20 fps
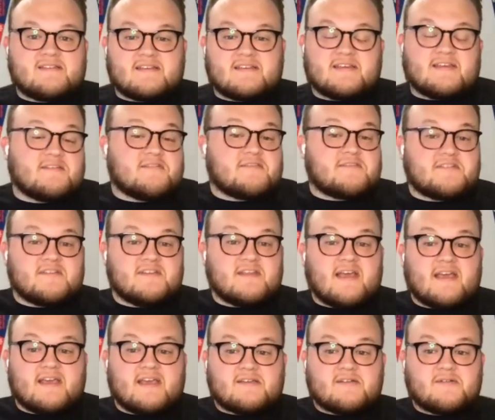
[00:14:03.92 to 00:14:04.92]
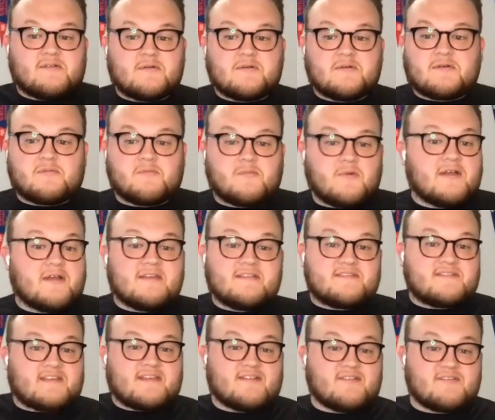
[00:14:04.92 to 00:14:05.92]
to hear today or wanted
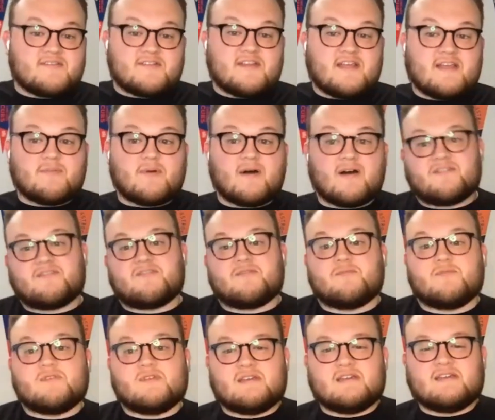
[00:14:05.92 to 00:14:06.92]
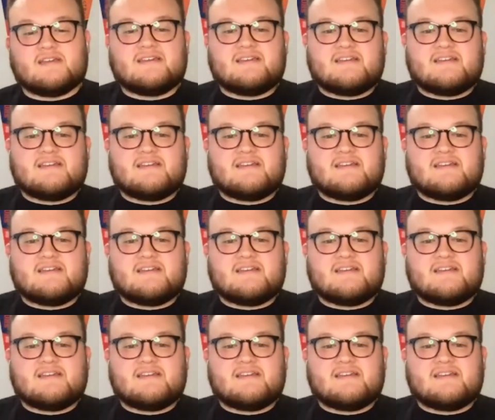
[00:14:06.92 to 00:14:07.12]
to hear today, possibly,